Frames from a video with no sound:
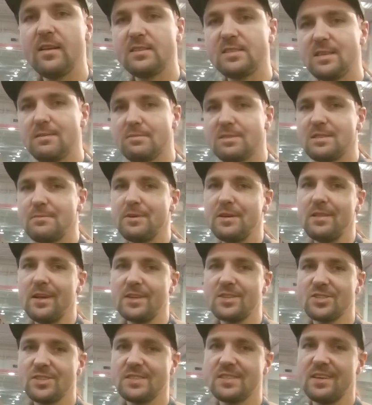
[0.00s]
it seems to be
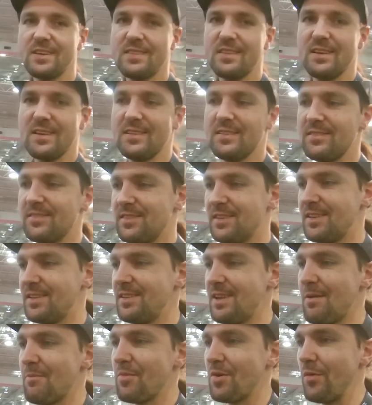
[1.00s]
like just like the, the
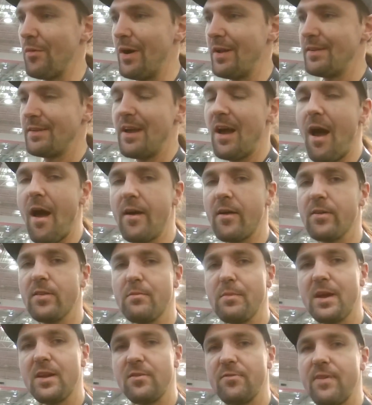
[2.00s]
number one tire
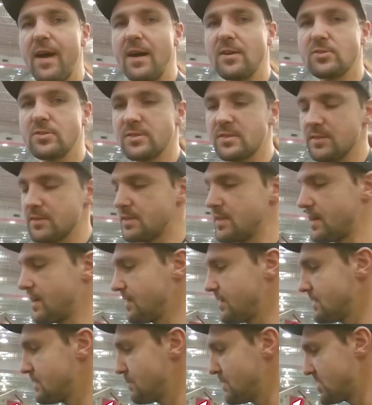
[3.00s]
the manufacturers are
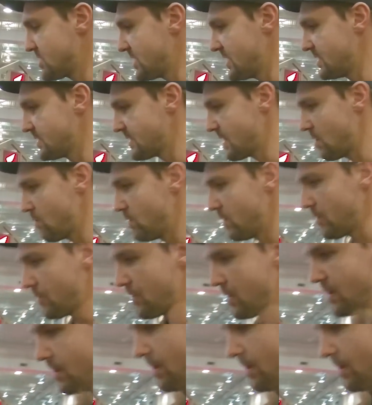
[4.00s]
setting these machines out with.